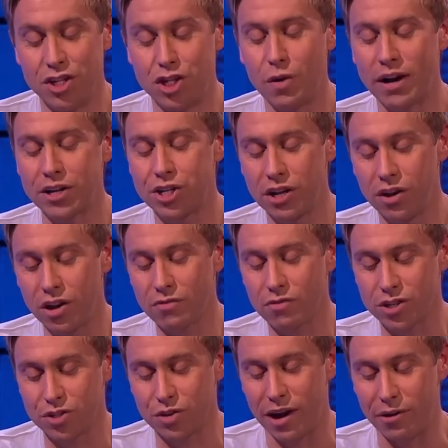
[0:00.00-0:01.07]
Do you actually like
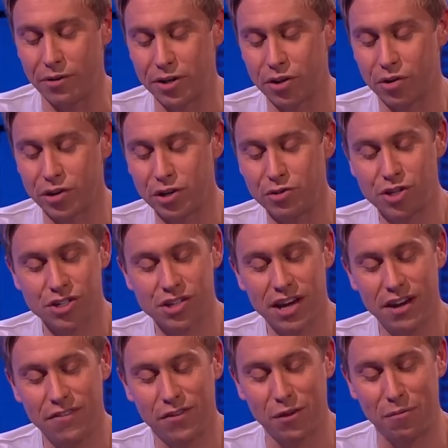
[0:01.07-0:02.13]
Russell Howard, or are you just
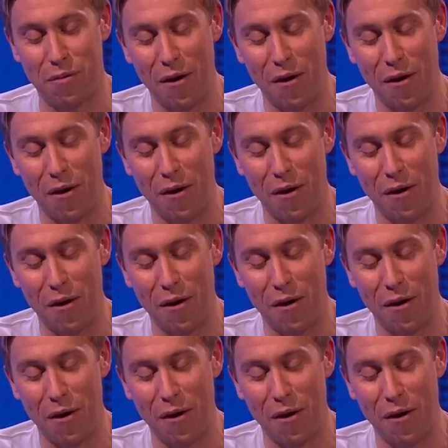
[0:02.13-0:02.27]
here for the